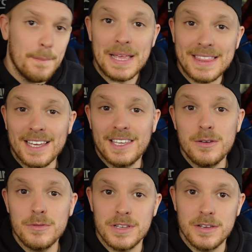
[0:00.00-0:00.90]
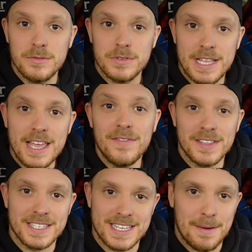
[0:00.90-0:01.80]
Big thank you to Steve
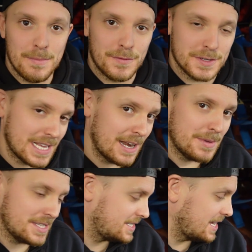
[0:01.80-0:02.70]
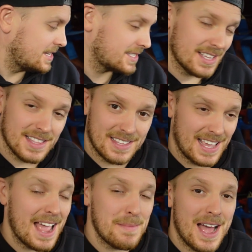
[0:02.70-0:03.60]
and Sam for selling me the seats. They
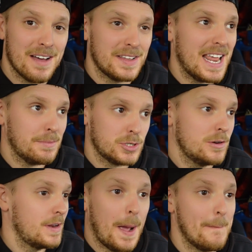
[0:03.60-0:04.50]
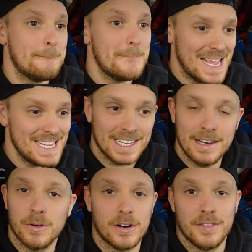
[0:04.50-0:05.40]
came out of an absolutely amazing
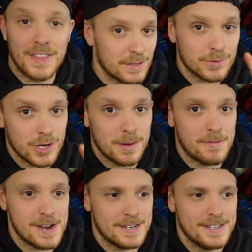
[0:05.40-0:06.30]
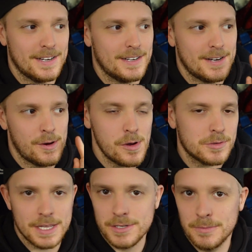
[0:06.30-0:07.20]
little car. Thanks for showing me around it. I
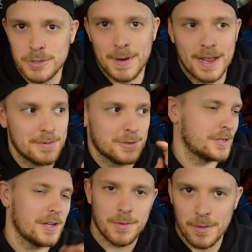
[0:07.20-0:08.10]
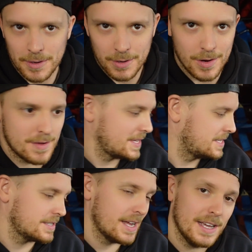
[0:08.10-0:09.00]
won't say too much about it because I know you won't want it all over the
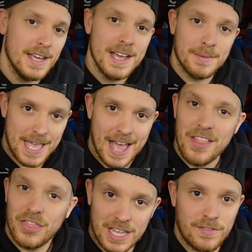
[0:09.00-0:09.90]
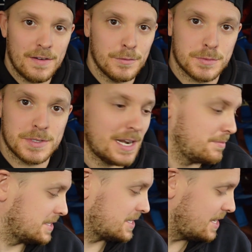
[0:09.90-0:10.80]
internet. But yeah, thank you very much for selling
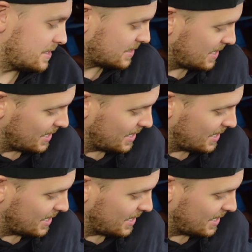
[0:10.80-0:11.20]
me the seats.